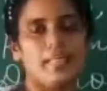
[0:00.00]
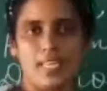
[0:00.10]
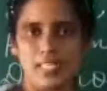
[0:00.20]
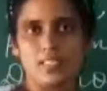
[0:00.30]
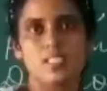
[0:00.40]

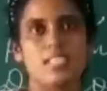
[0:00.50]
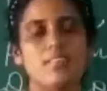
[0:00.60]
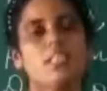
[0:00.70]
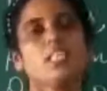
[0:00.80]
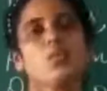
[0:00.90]
that is the
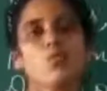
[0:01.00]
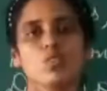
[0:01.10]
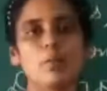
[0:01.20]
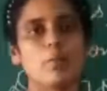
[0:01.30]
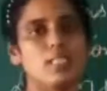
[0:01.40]
TV,
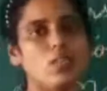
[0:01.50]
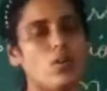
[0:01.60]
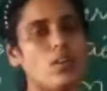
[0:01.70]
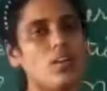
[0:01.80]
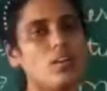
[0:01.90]
newspapers and
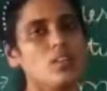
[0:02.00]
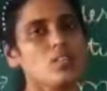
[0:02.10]
all.